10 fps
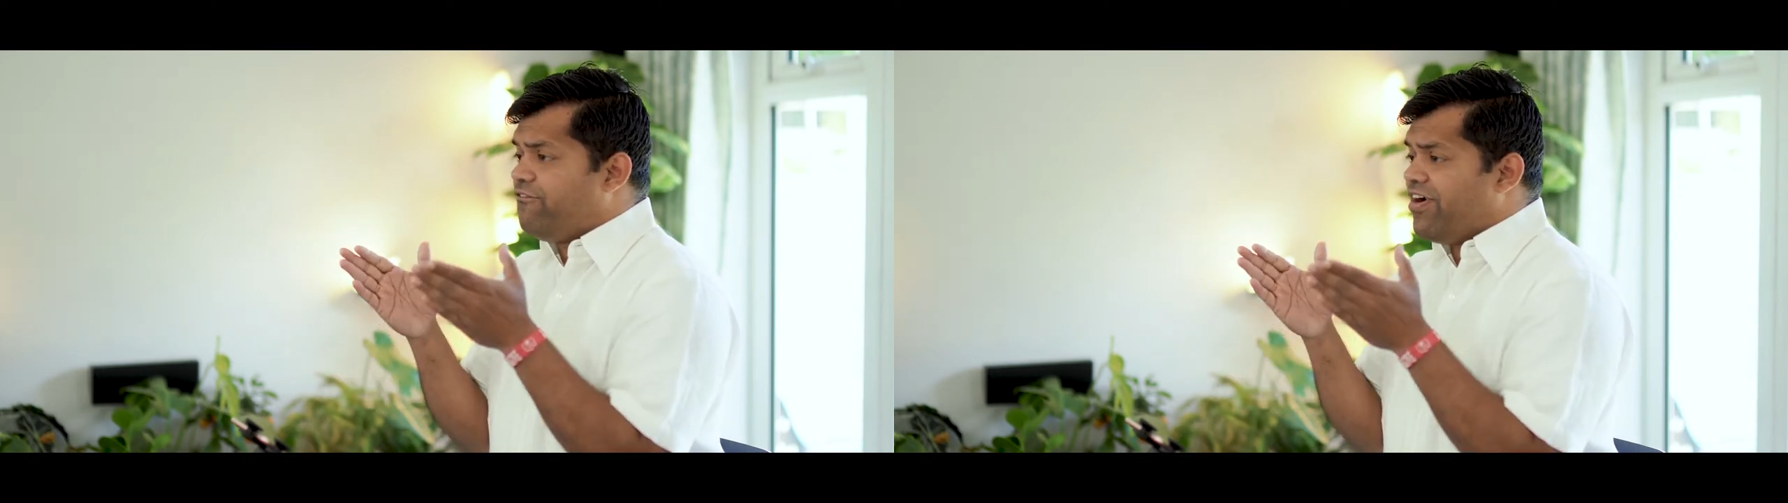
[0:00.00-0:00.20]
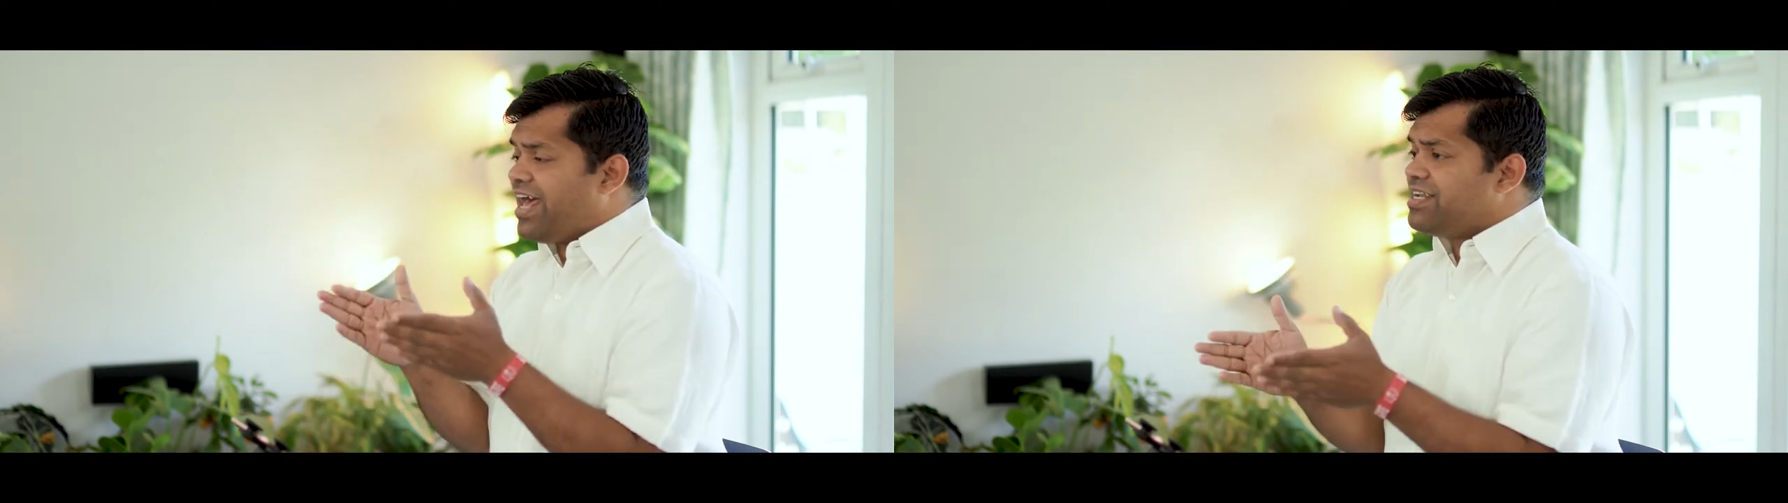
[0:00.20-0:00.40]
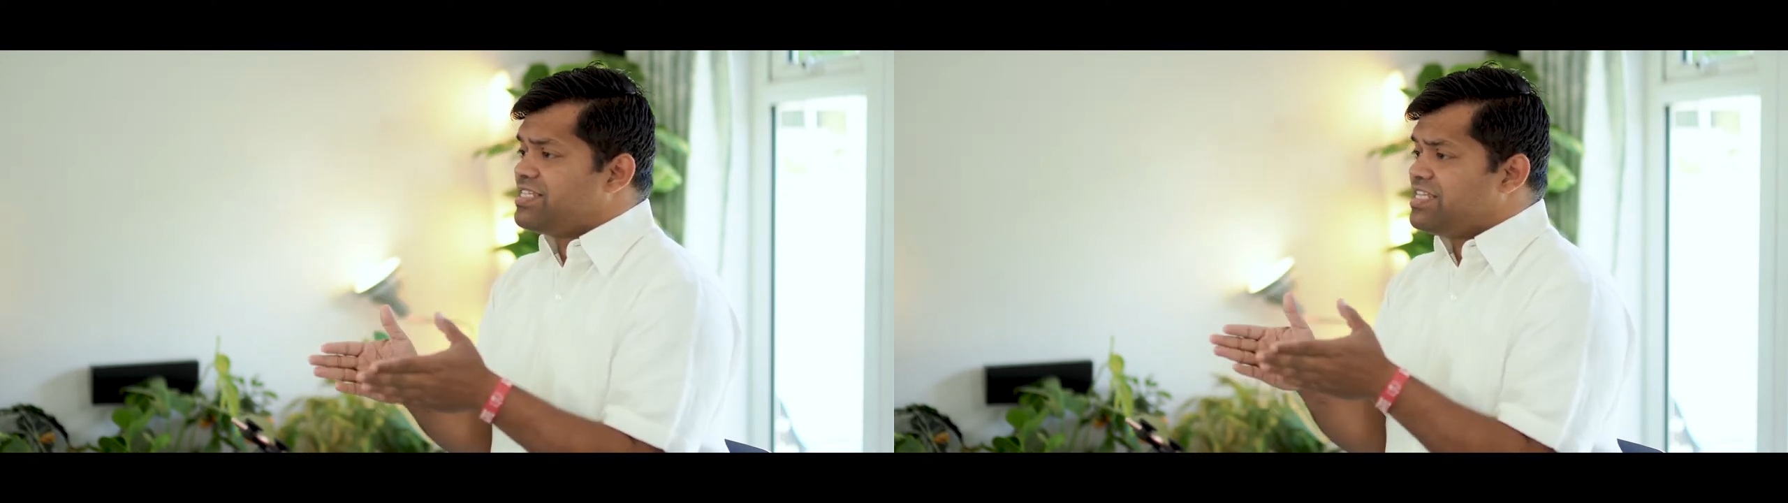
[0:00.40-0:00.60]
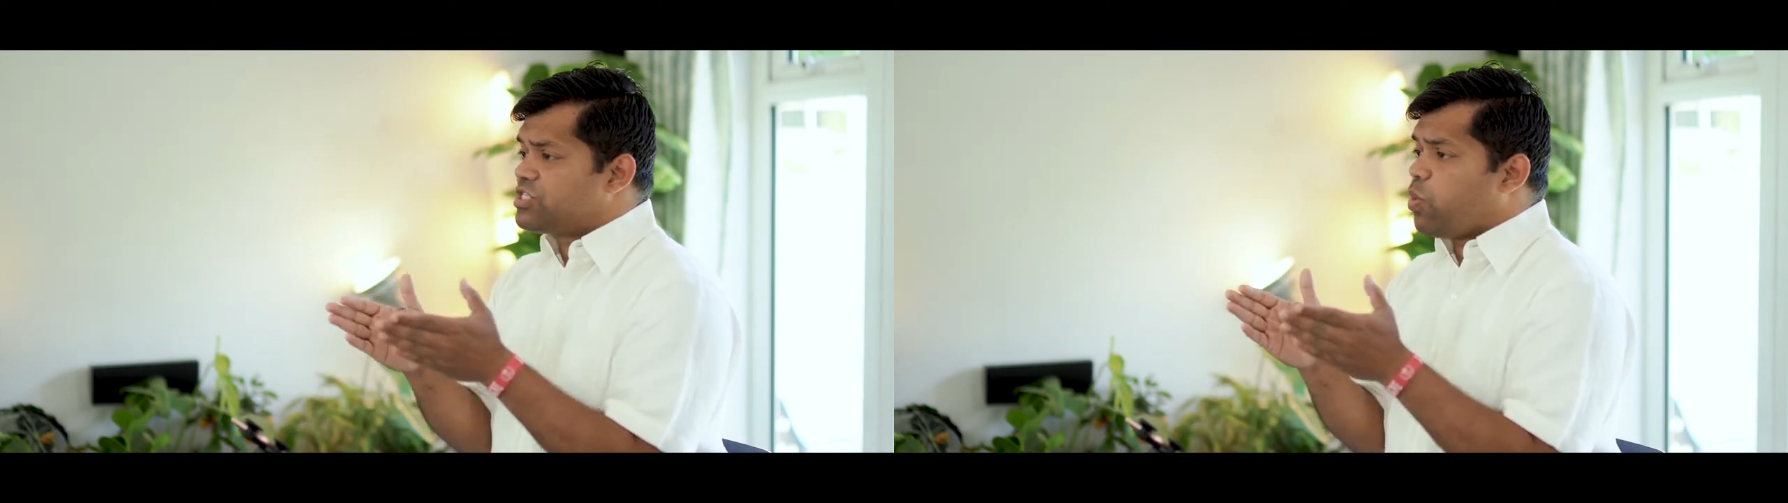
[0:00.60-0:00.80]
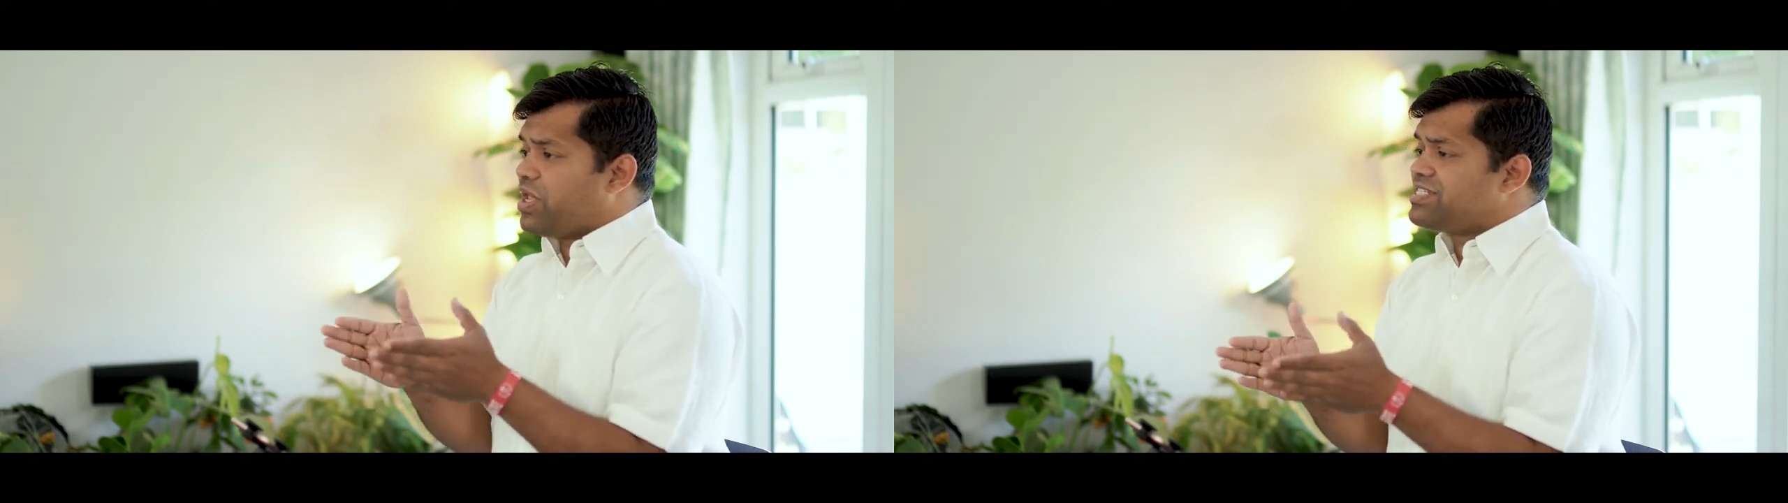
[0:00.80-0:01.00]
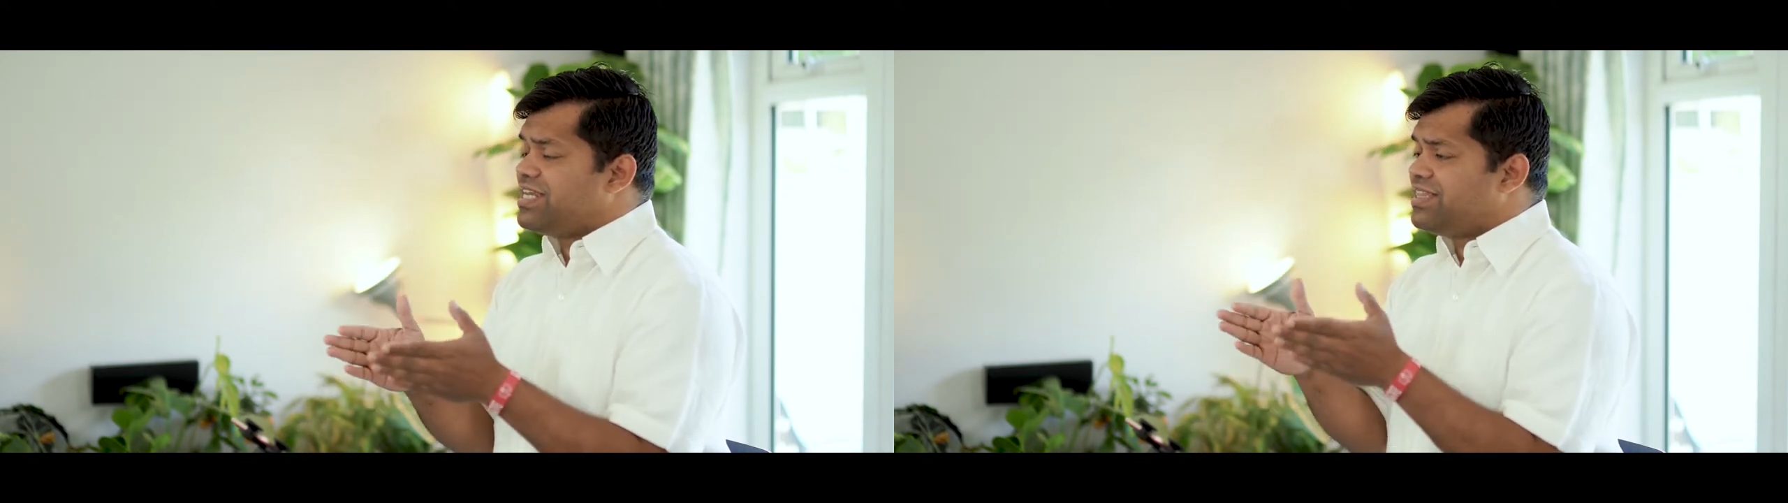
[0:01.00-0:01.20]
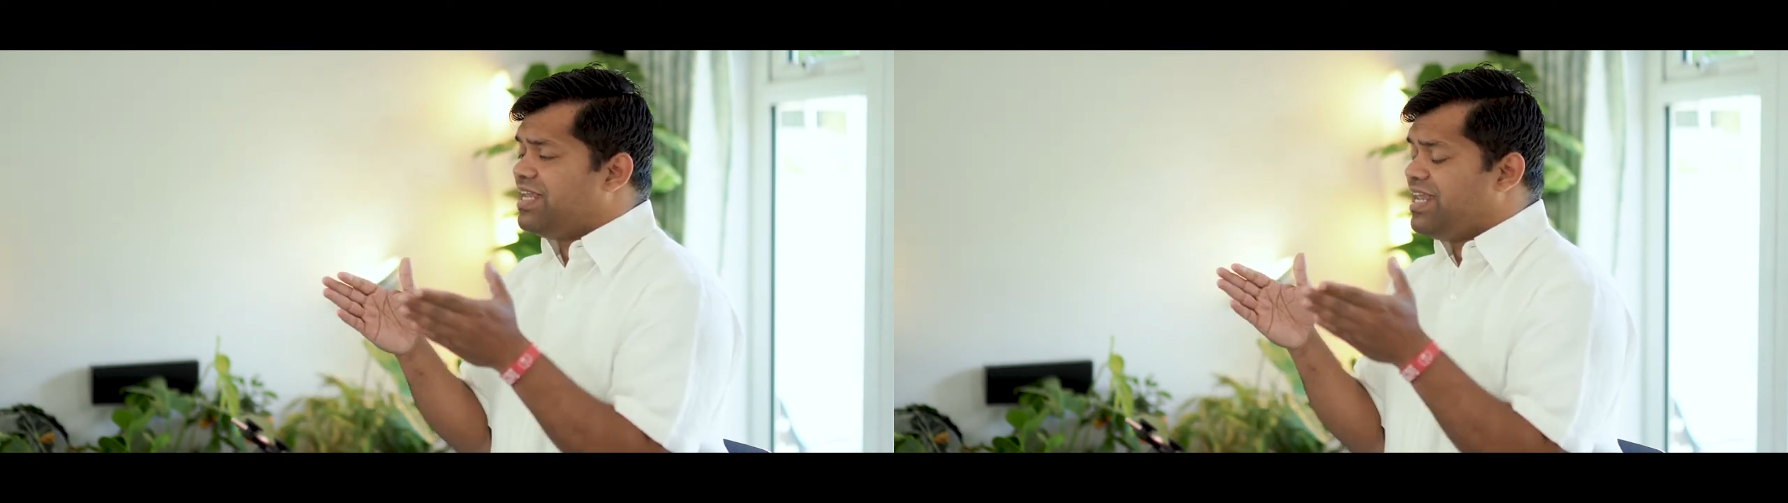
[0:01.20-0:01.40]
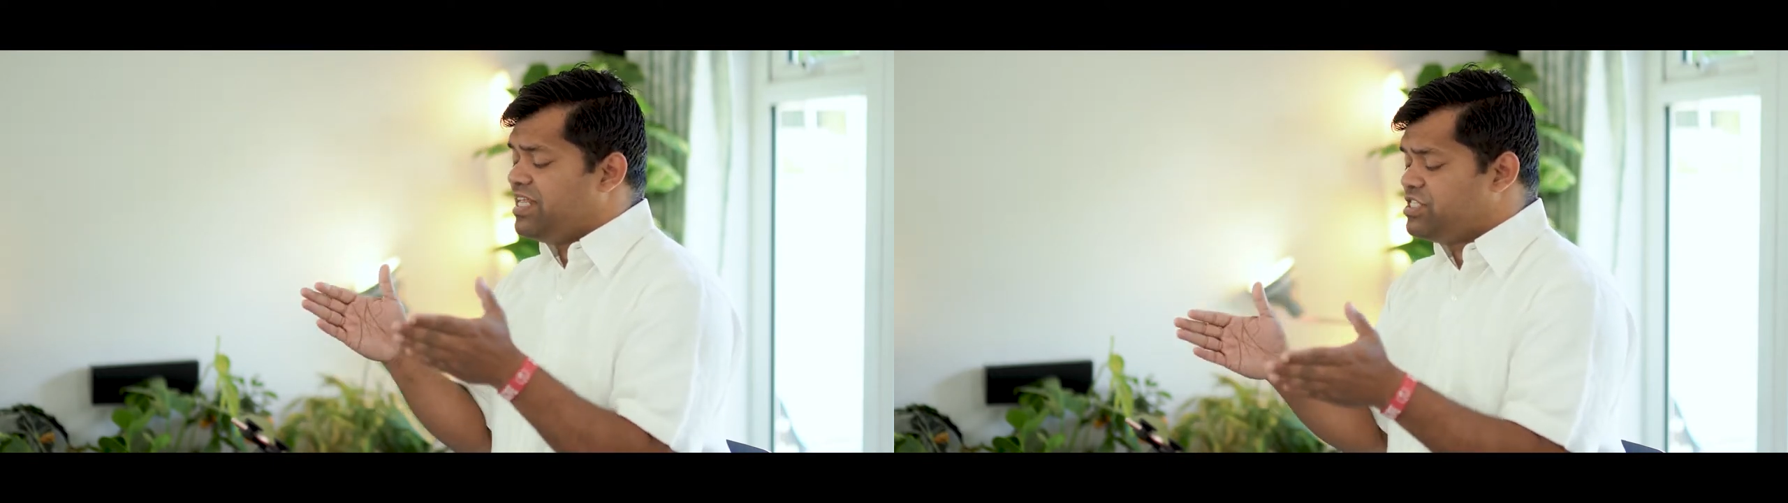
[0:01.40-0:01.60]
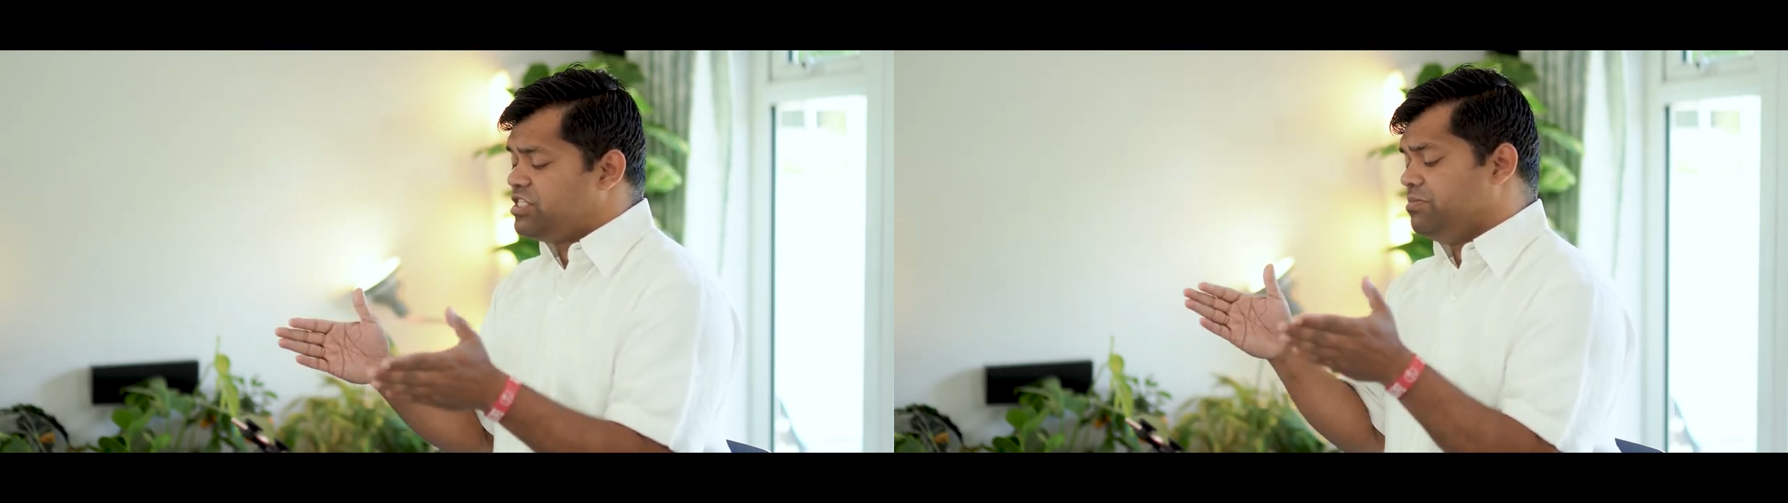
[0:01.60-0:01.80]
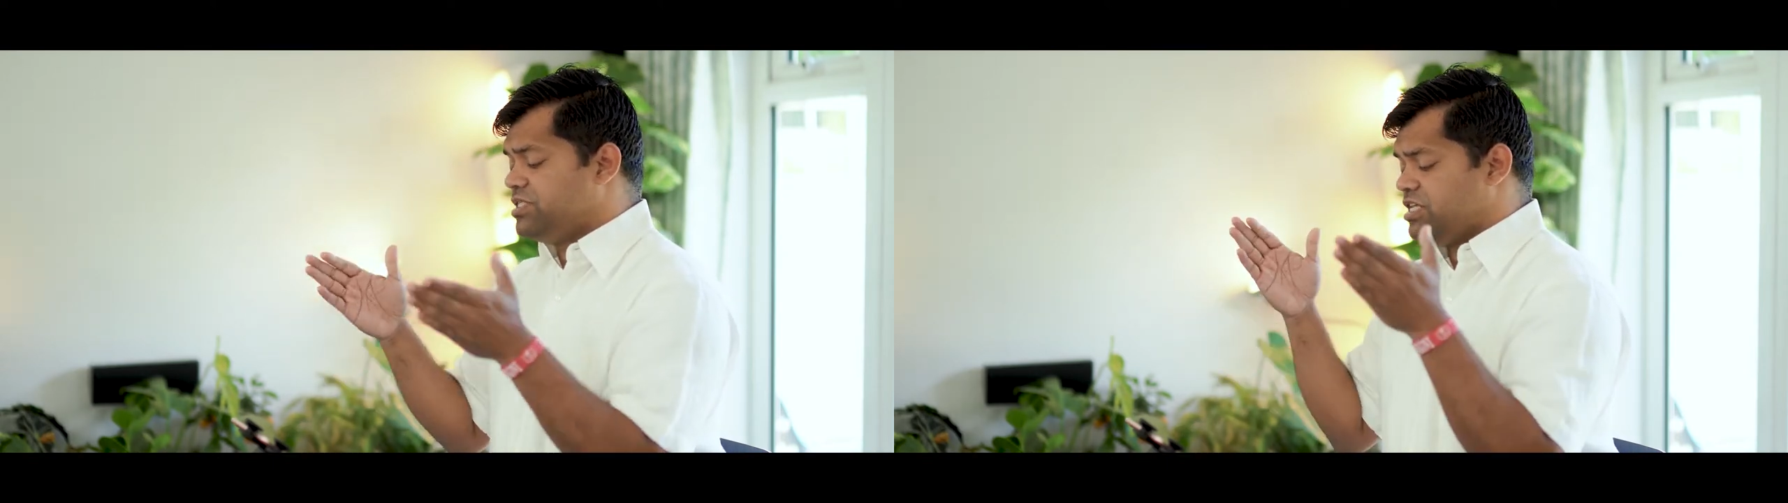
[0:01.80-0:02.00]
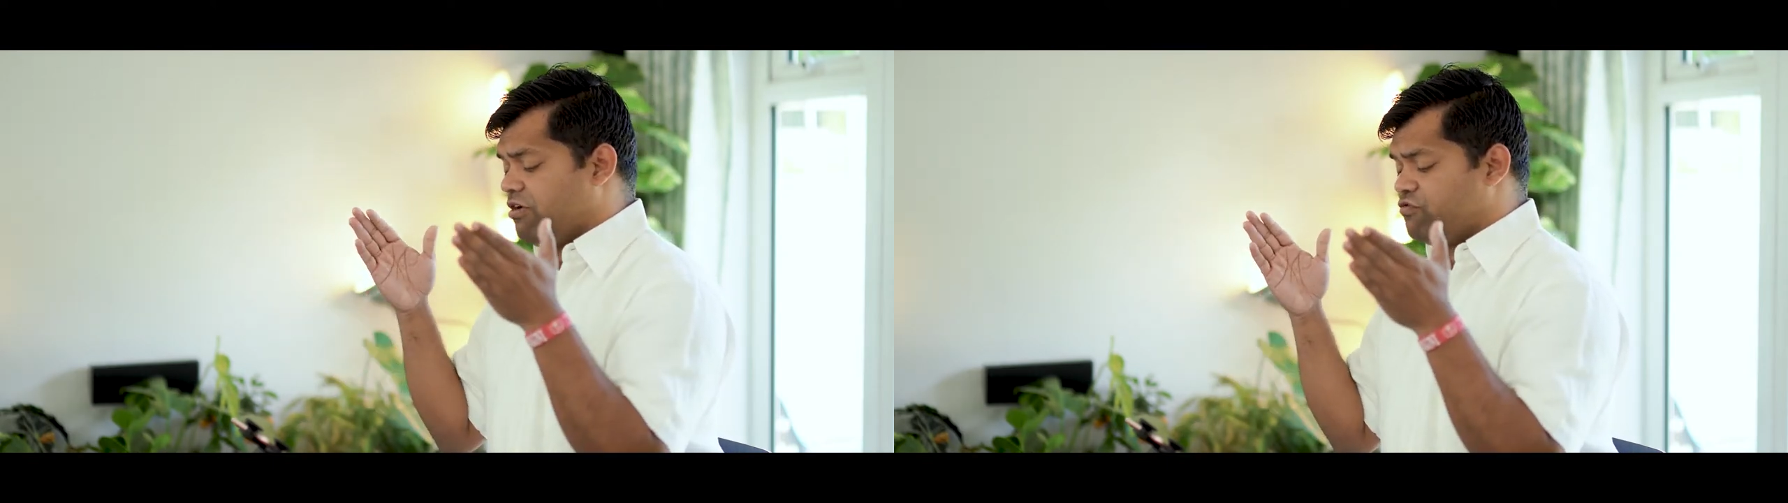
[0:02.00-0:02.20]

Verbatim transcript: Pharisees questioning the legitimacy